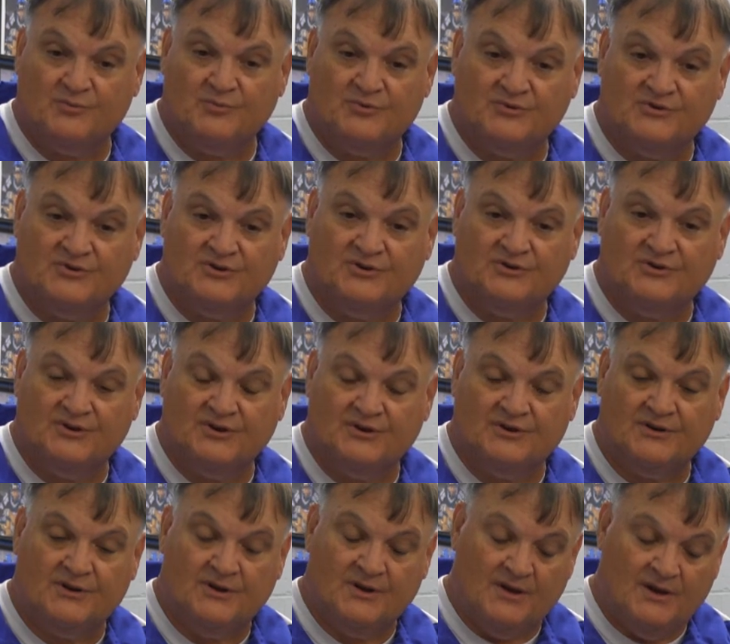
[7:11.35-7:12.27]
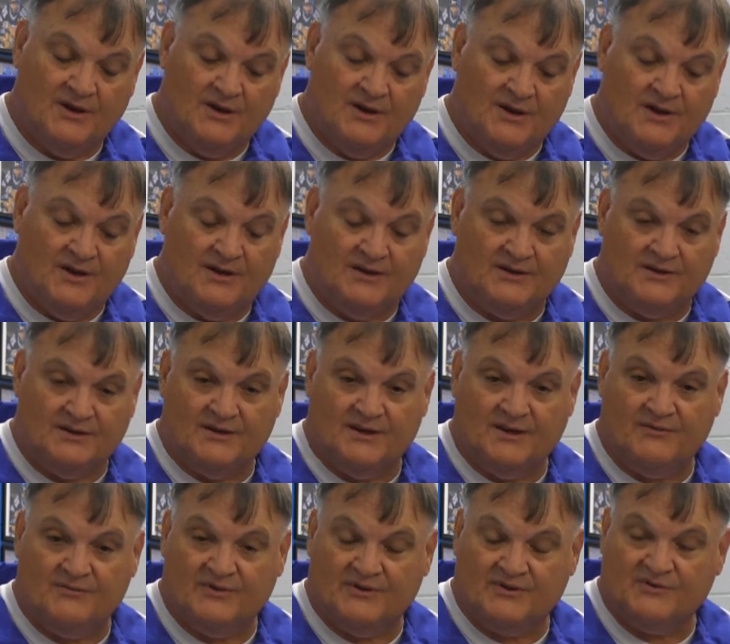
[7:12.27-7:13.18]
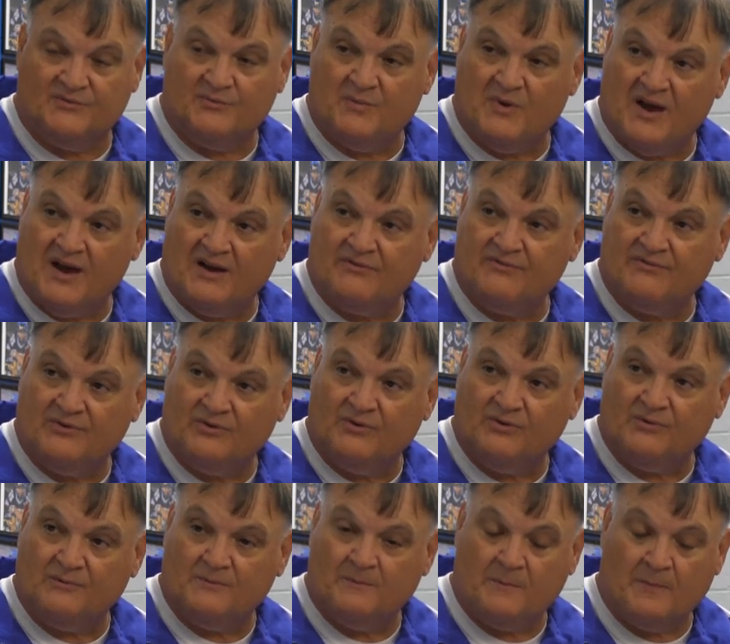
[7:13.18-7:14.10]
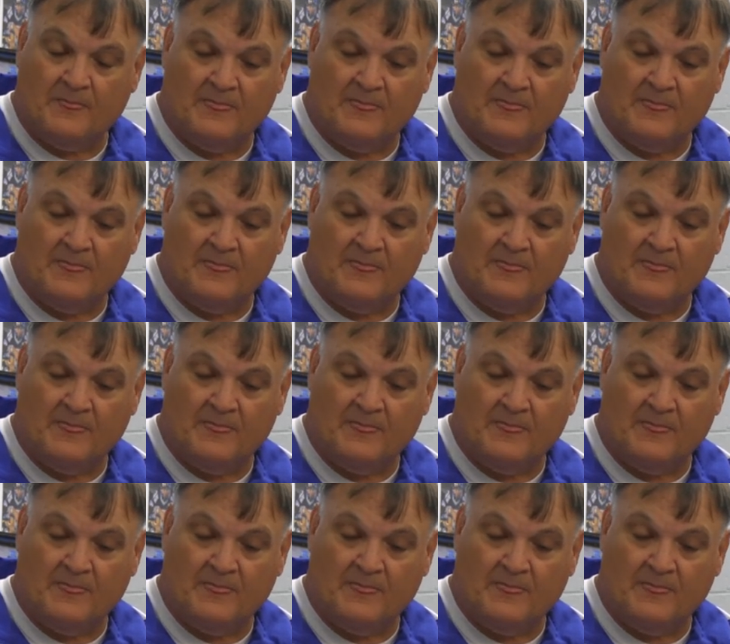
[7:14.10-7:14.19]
position in the defensive backfield.